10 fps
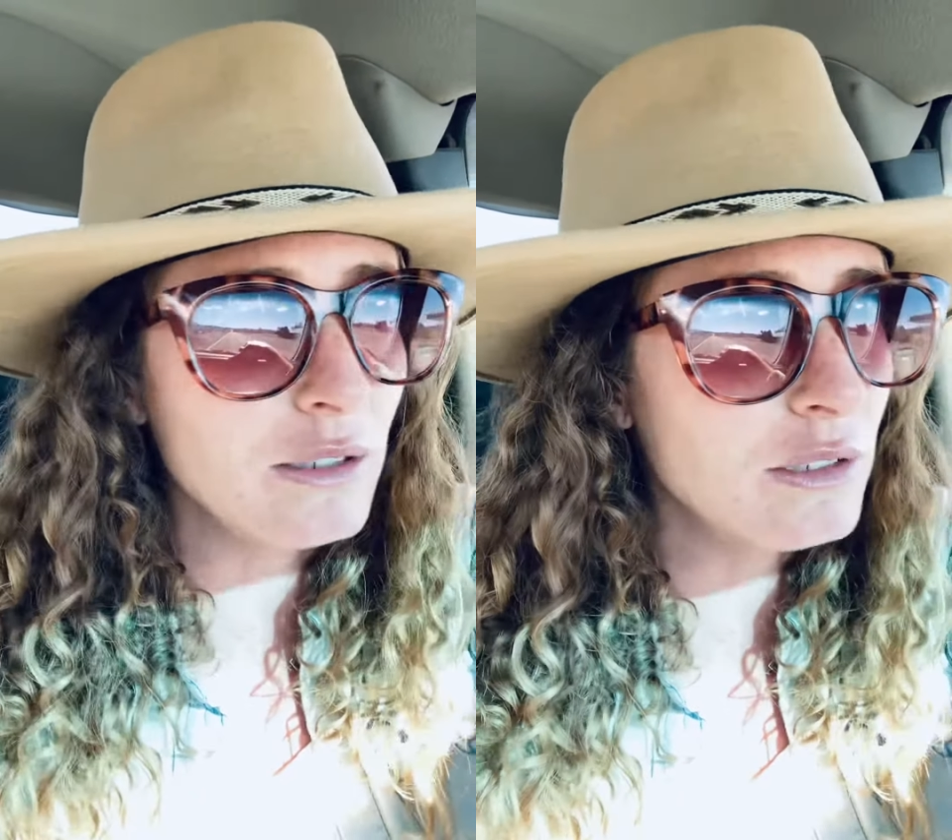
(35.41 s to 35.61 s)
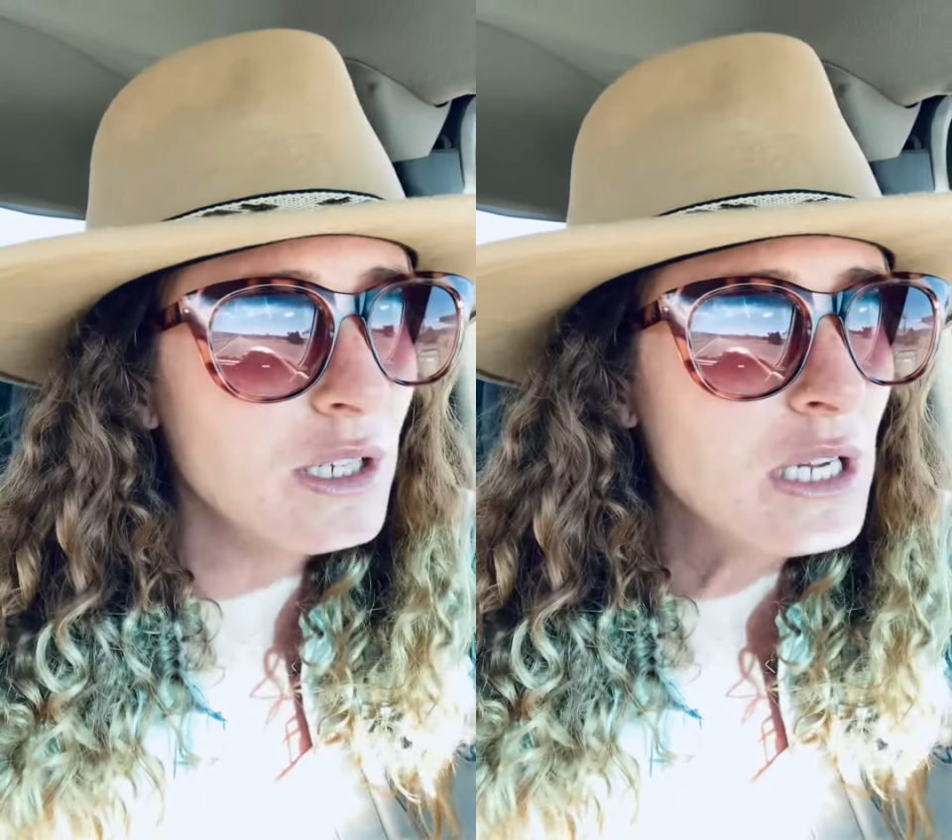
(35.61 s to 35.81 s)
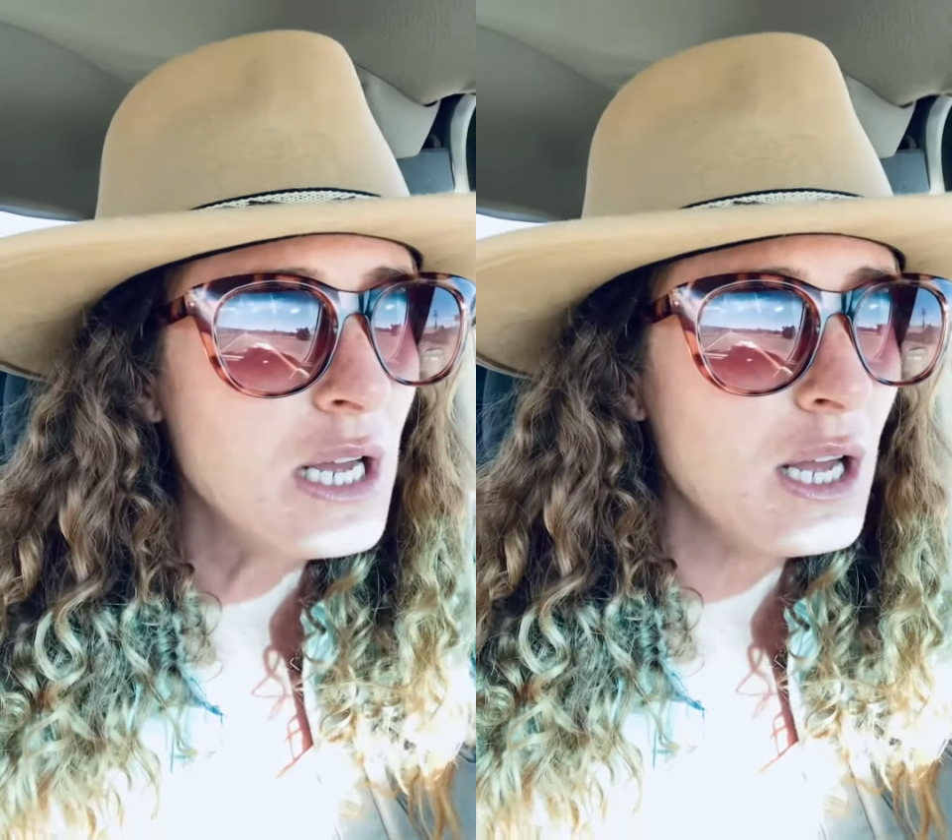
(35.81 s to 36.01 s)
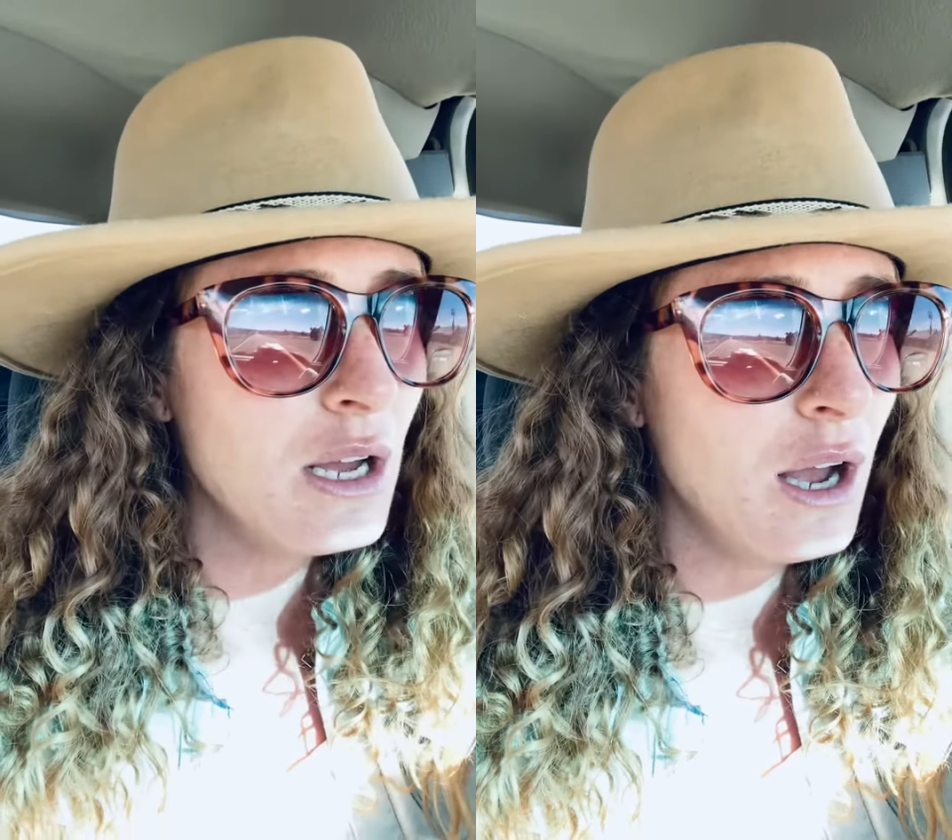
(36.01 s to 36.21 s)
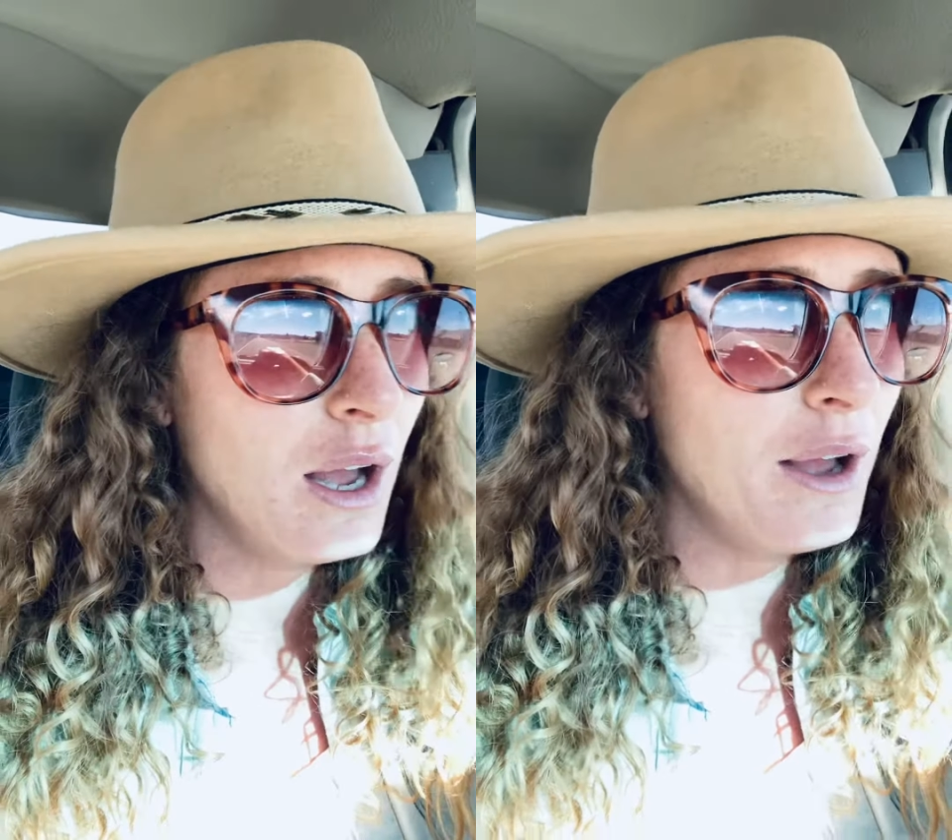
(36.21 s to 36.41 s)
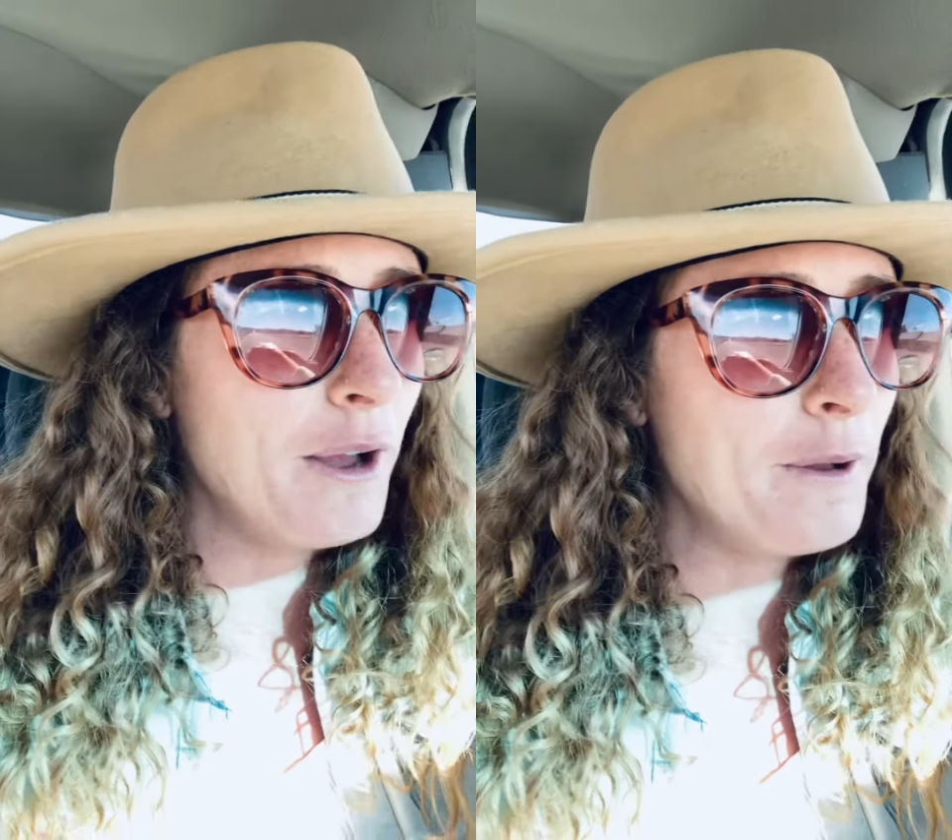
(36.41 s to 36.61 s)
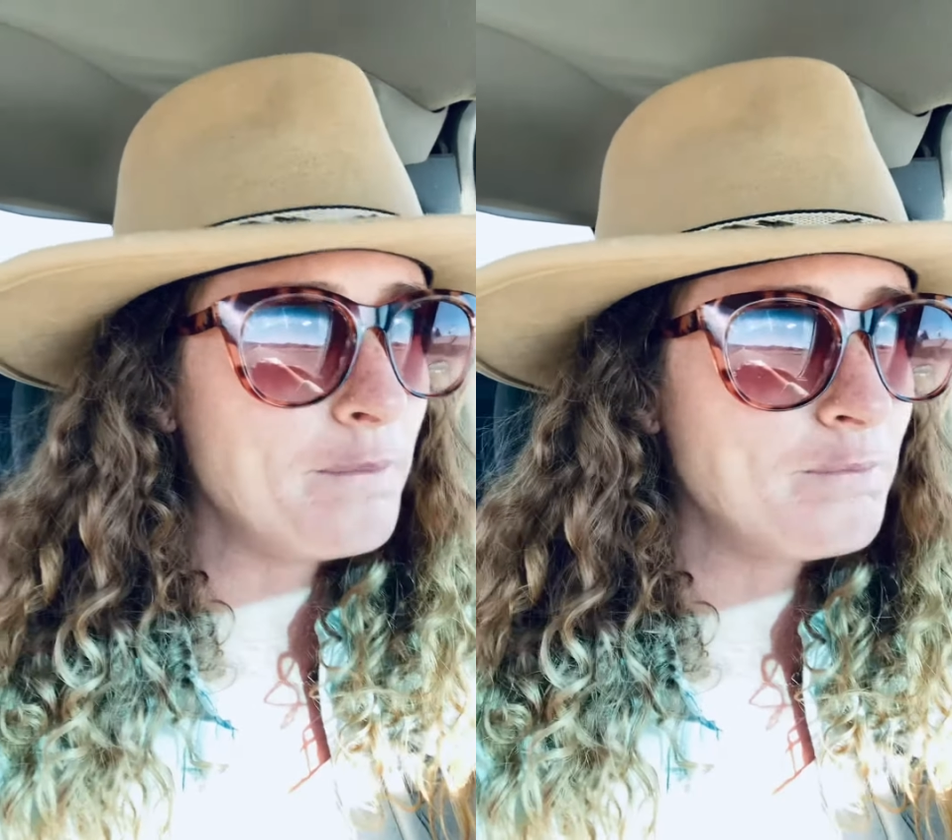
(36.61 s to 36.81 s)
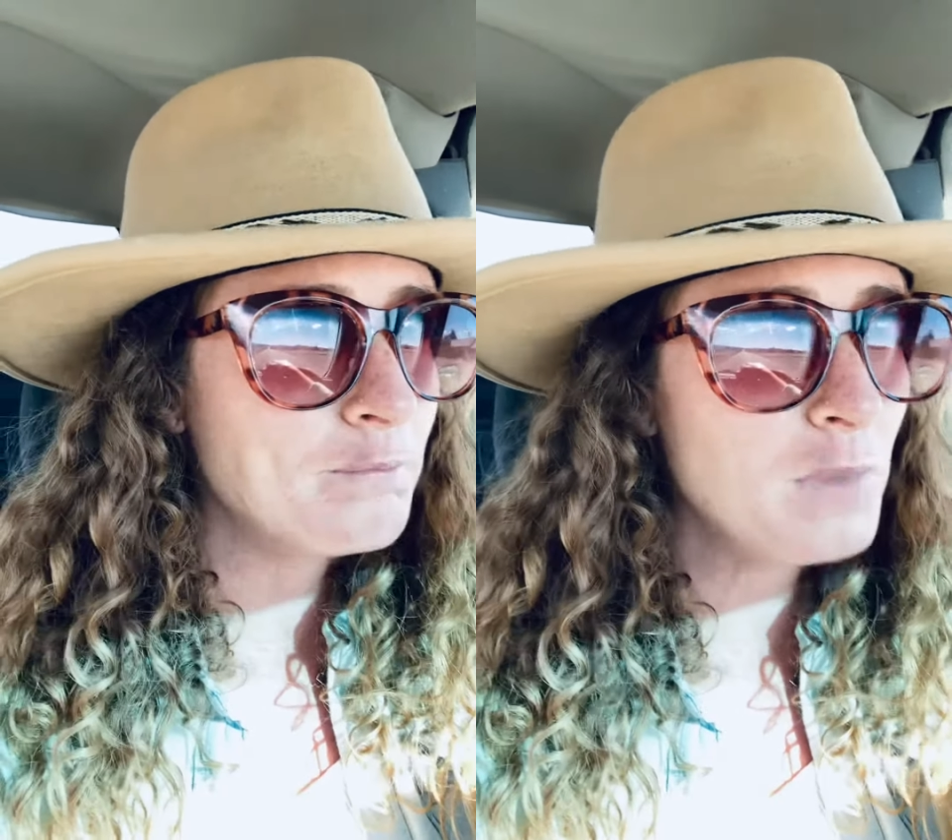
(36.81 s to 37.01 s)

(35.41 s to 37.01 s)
um,